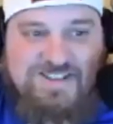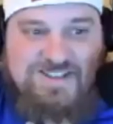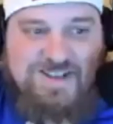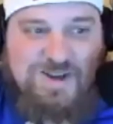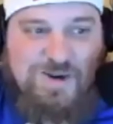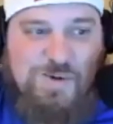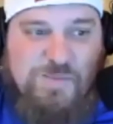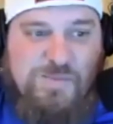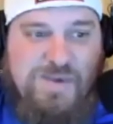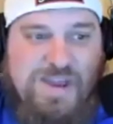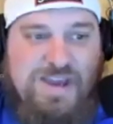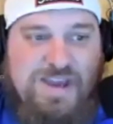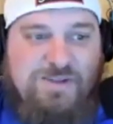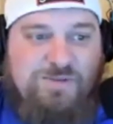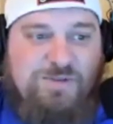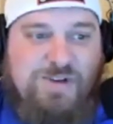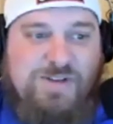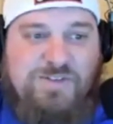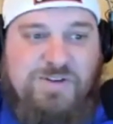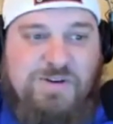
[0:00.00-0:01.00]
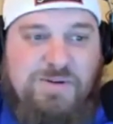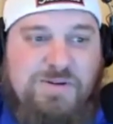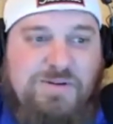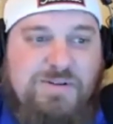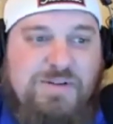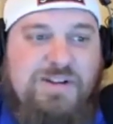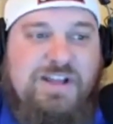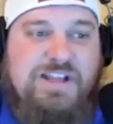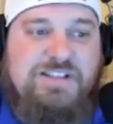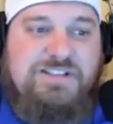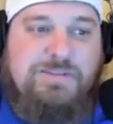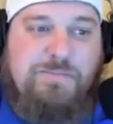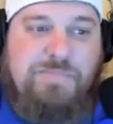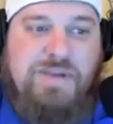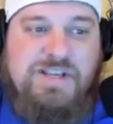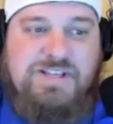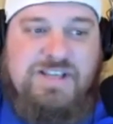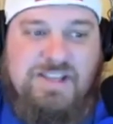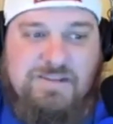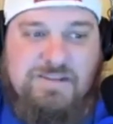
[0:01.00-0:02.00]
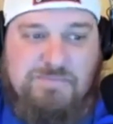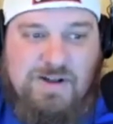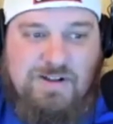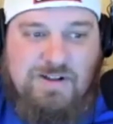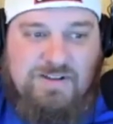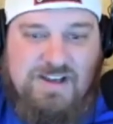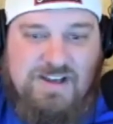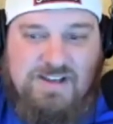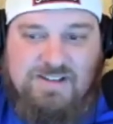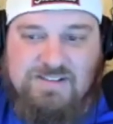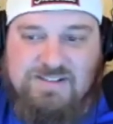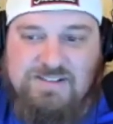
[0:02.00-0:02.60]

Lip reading: Old man River hits the piss out of the ball now.